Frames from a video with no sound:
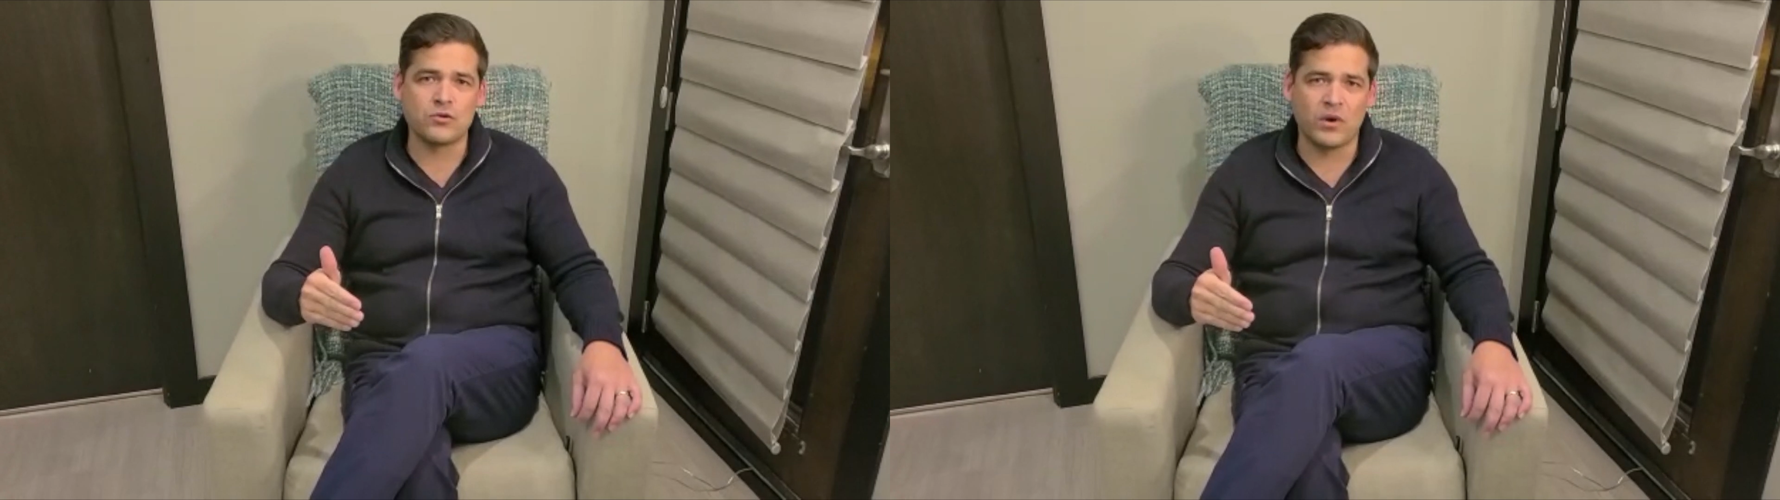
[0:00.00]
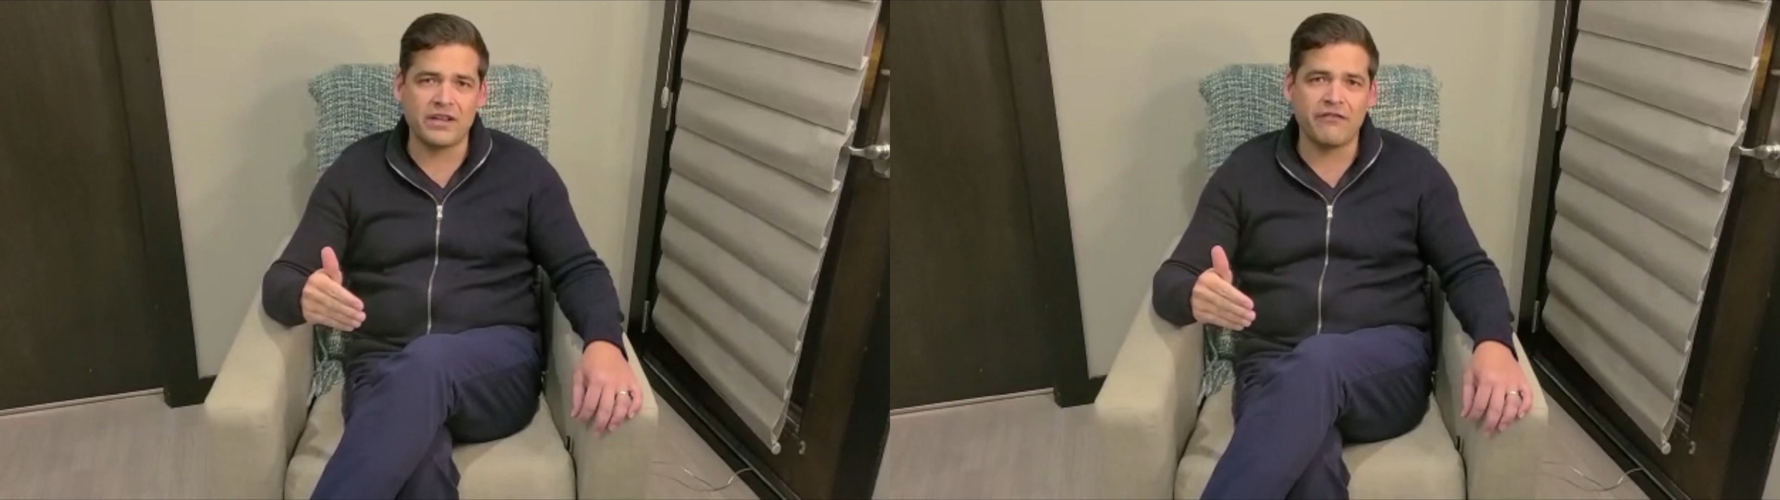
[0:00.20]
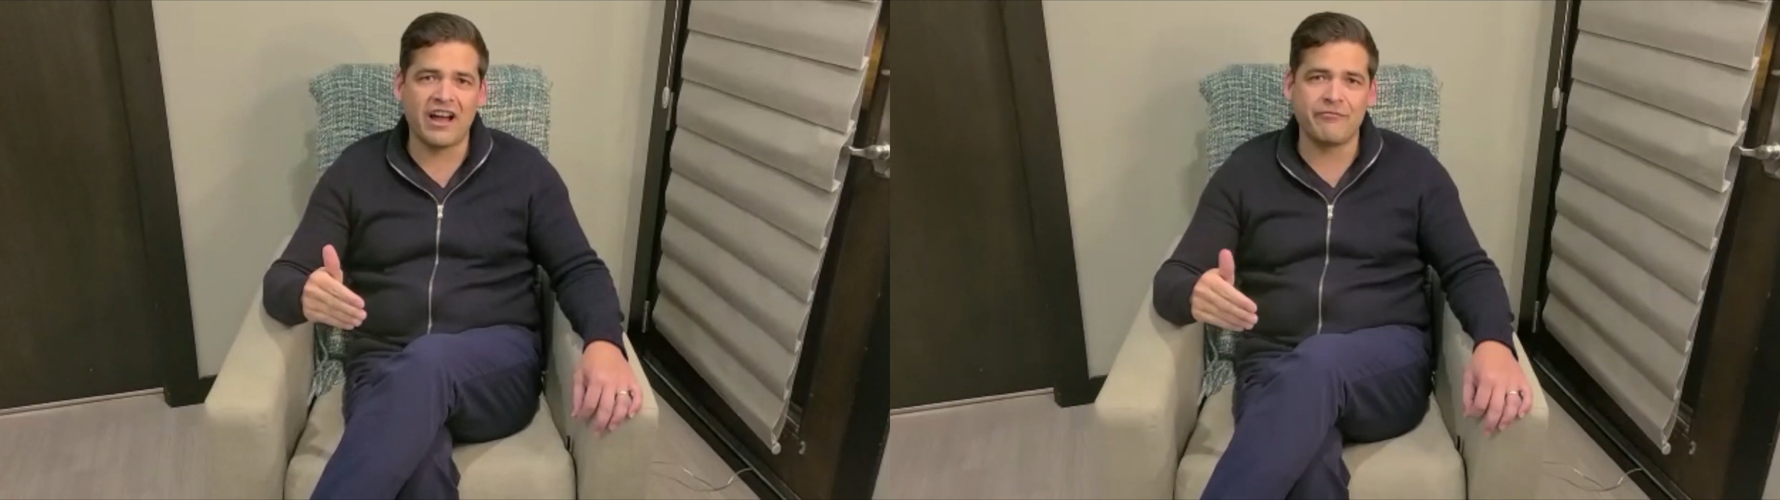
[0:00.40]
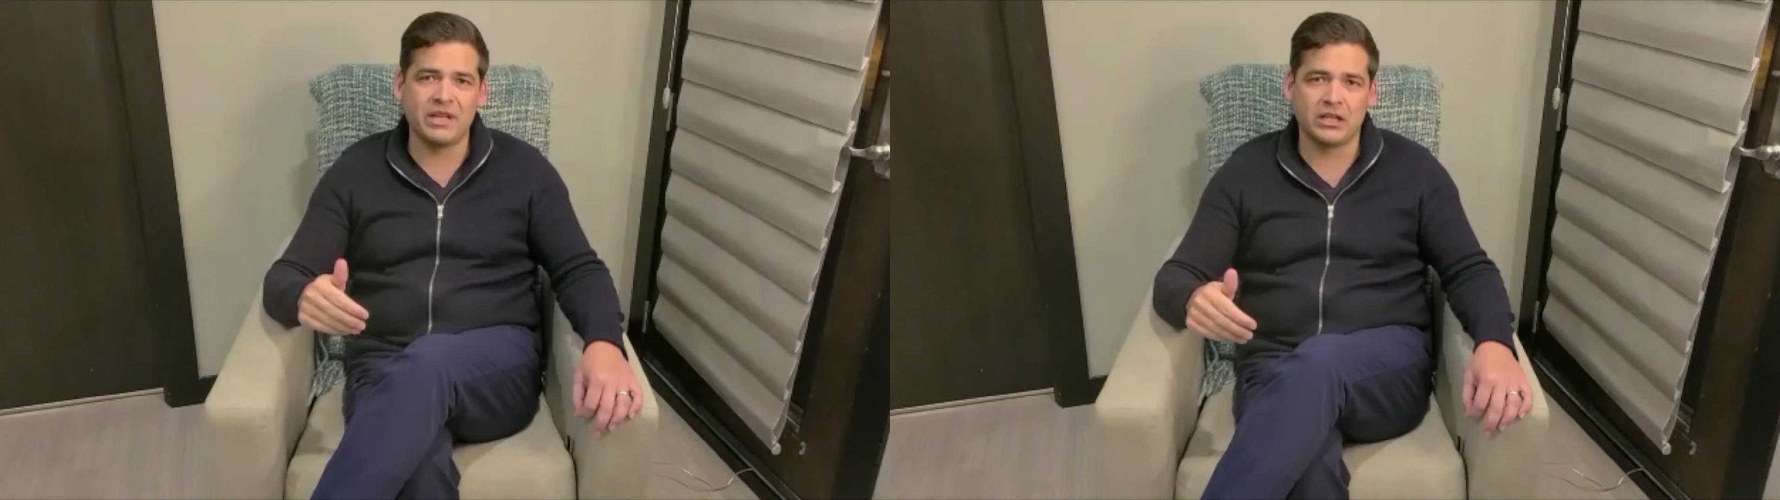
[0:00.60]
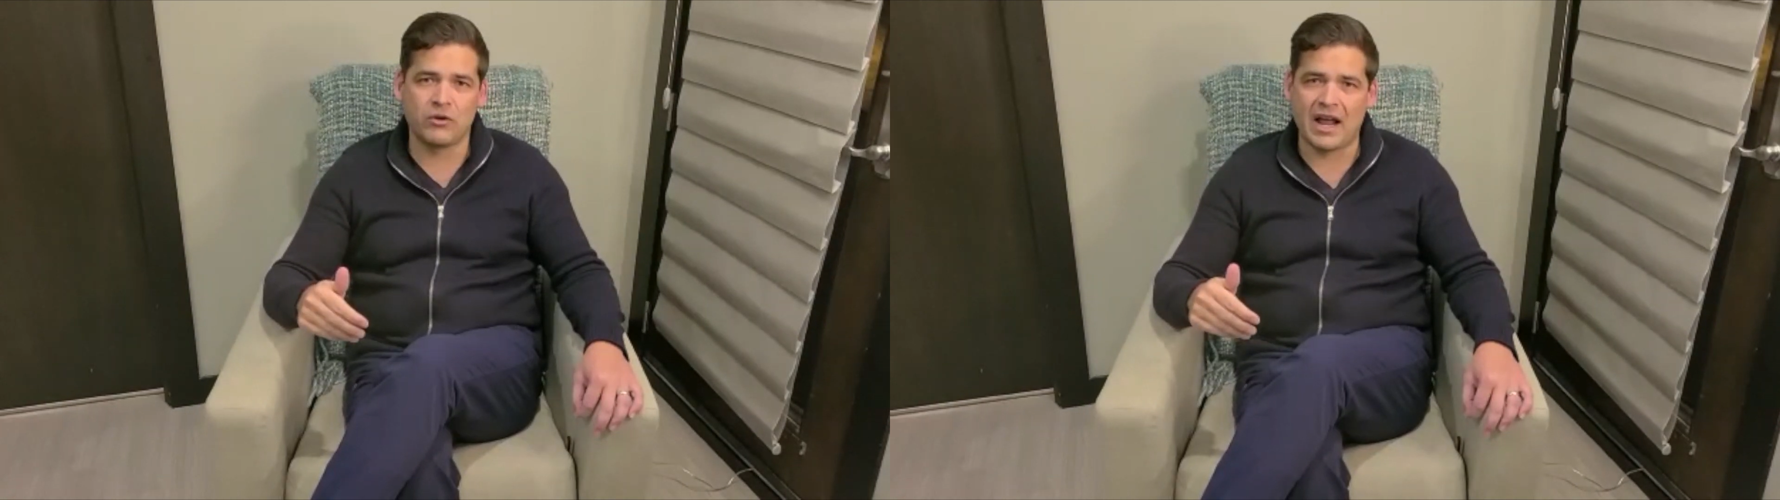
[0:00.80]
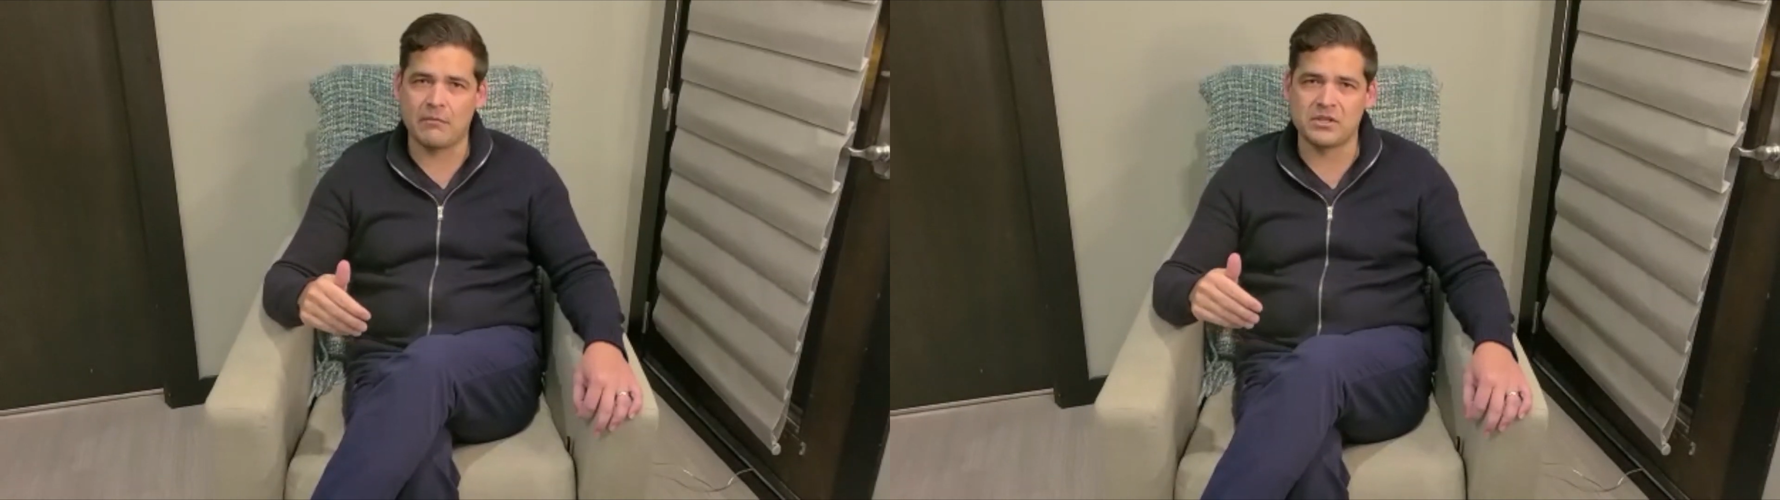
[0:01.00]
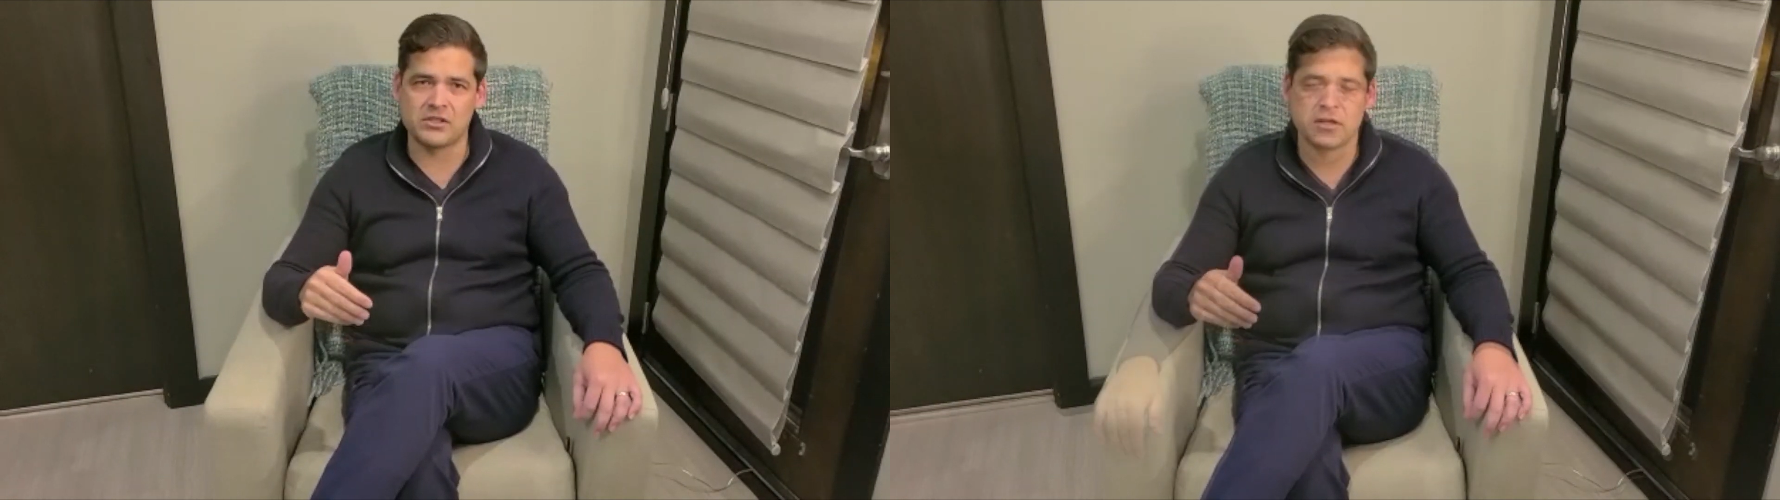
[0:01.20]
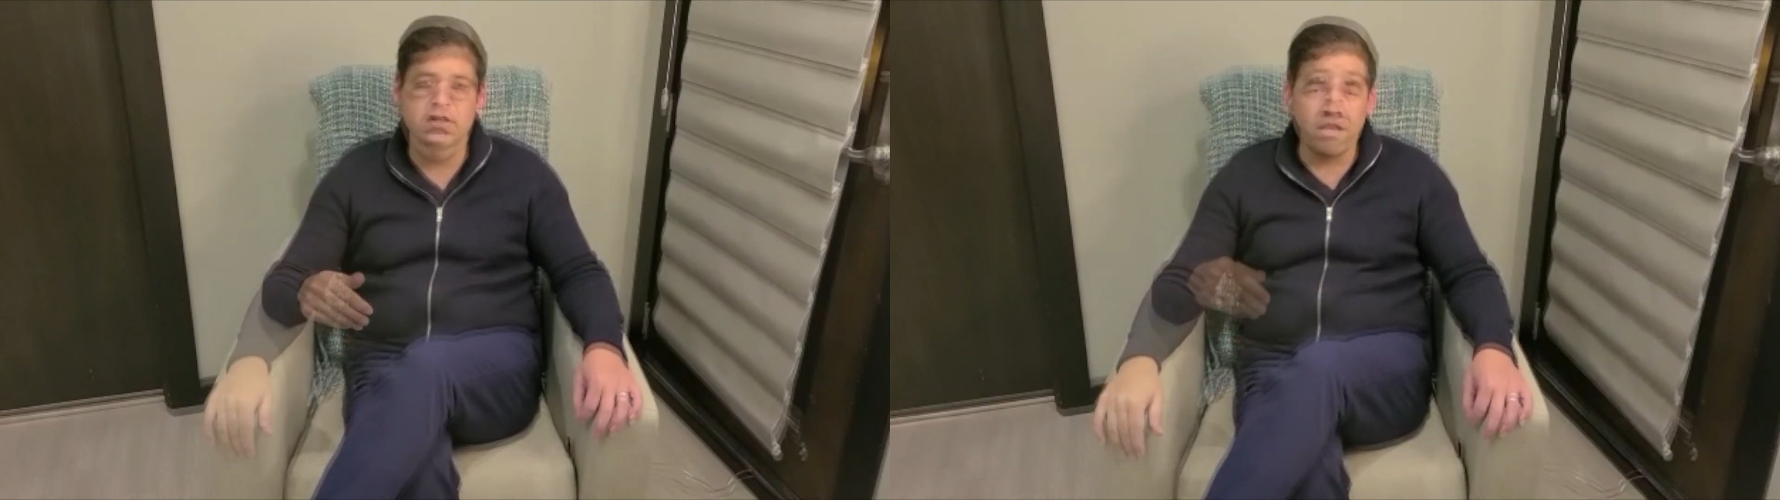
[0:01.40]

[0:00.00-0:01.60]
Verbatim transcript: 25 milligrams.